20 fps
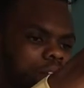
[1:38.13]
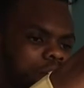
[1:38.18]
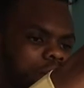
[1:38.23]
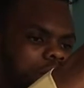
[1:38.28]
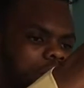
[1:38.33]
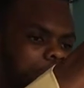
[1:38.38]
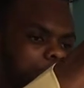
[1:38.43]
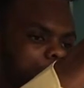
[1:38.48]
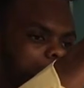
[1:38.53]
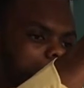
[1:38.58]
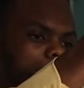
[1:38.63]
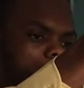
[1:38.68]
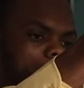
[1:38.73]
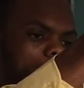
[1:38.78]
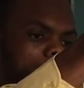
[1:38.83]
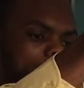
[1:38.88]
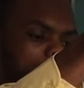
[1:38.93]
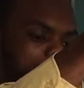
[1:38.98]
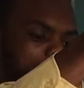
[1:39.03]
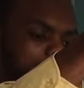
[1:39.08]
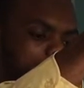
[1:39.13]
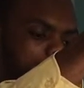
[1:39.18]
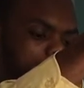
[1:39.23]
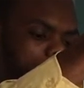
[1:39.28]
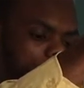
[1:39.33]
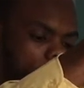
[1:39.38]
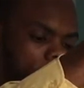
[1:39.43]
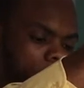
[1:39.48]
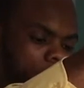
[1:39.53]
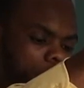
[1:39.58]
and pour that in
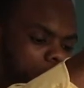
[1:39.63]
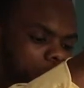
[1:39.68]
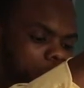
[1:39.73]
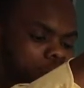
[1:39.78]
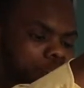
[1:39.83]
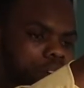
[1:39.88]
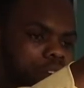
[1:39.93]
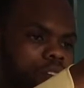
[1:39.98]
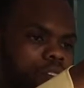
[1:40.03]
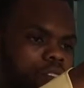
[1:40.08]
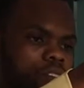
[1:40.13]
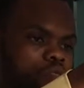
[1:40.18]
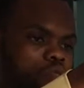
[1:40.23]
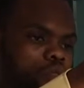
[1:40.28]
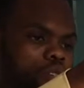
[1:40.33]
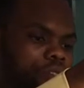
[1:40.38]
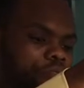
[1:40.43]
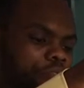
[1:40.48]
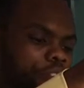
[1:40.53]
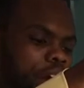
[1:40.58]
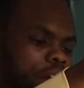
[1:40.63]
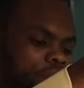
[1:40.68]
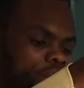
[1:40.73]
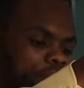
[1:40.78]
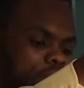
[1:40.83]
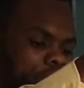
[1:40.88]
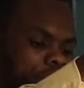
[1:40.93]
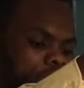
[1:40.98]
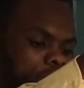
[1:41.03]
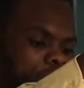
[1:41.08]
25
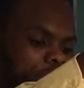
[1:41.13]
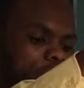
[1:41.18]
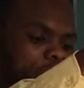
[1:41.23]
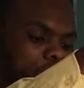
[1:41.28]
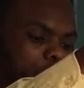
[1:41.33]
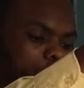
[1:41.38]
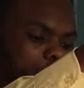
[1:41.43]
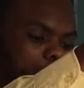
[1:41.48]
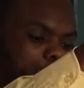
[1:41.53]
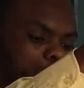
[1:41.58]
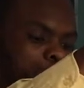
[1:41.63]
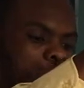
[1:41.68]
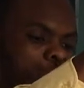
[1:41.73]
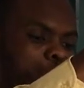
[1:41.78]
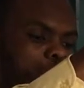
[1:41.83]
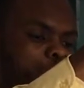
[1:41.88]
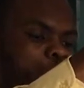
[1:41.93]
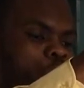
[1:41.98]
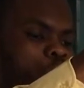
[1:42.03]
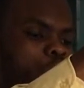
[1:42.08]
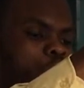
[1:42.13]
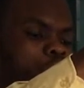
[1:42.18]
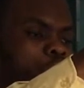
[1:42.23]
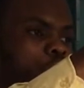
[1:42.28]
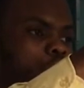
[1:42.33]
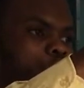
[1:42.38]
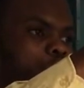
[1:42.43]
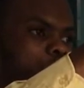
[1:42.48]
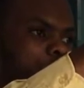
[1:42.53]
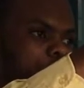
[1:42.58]
cm³
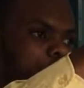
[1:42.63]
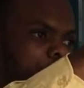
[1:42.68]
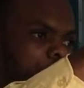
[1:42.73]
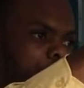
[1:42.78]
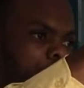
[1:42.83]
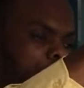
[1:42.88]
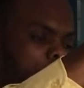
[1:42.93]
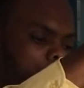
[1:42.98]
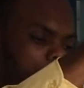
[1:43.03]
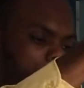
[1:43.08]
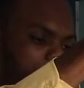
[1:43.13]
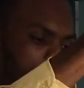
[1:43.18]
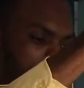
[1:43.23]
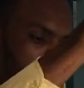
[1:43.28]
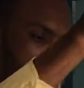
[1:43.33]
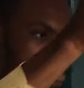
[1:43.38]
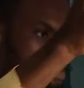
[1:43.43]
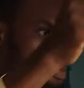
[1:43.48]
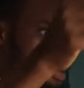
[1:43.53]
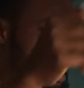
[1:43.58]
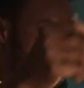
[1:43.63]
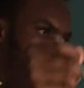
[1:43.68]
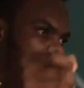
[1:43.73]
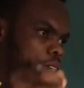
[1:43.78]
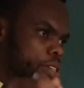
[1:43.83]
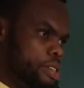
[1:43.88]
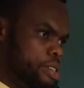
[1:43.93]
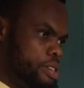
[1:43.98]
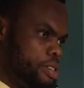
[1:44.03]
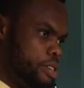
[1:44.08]
of the
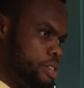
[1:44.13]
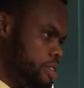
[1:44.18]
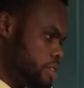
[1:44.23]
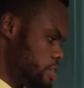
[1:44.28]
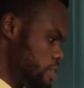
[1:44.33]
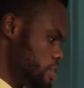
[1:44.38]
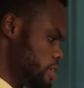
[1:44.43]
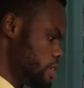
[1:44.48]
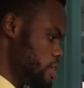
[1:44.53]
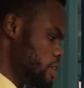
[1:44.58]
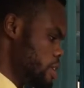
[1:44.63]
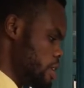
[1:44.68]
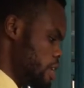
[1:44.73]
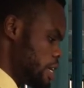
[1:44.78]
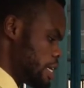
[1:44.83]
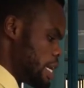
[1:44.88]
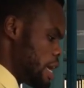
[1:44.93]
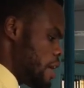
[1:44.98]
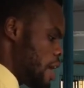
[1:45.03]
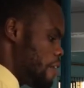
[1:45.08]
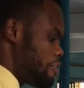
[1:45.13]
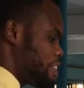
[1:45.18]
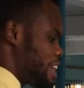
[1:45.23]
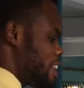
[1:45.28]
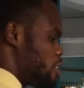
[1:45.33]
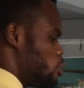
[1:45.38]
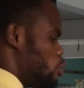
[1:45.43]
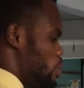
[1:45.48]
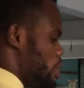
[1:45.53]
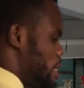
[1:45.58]
base. Now after
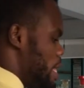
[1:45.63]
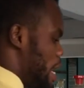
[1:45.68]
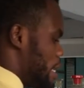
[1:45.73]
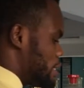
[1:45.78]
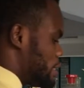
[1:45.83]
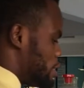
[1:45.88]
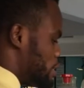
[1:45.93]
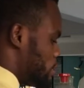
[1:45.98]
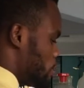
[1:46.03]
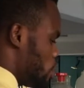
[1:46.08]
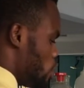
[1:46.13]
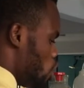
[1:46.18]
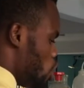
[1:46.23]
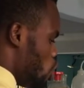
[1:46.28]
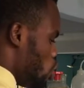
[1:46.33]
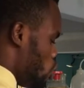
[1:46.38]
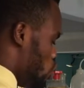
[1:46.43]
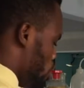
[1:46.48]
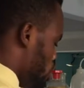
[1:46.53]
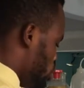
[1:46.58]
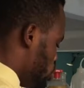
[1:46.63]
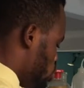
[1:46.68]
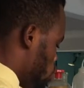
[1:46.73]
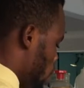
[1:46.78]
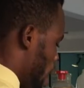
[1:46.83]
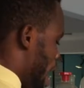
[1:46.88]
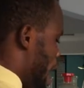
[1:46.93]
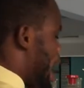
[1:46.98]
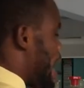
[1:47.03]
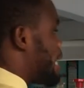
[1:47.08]
doing that, we need to
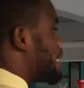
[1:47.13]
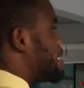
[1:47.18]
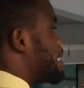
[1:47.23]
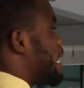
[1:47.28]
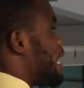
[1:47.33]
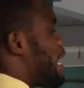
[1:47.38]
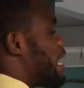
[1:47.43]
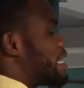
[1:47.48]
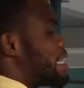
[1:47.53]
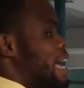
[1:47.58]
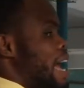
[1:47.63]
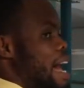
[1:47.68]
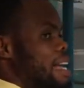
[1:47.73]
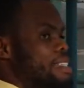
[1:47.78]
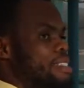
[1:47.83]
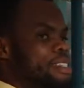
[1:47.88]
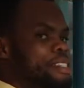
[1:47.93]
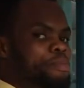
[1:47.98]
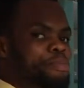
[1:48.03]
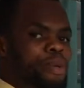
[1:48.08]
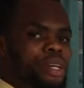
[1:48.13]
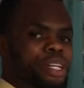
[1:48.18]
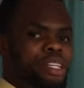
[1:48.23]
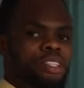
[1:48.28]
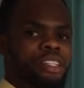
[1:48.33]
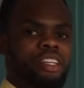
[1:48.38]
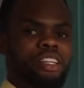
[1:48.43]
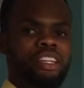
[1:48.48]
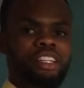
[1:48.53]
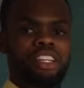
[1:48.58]
add an acid-base
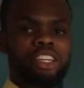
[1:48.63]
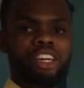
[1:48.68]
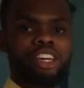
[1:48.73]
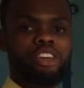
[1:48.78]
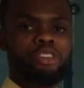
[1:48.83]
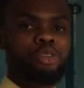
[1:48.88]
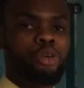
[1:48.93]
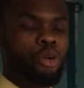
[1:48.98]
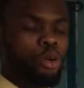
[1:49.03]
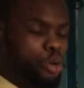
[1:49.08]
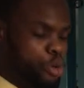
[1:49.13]
indicator.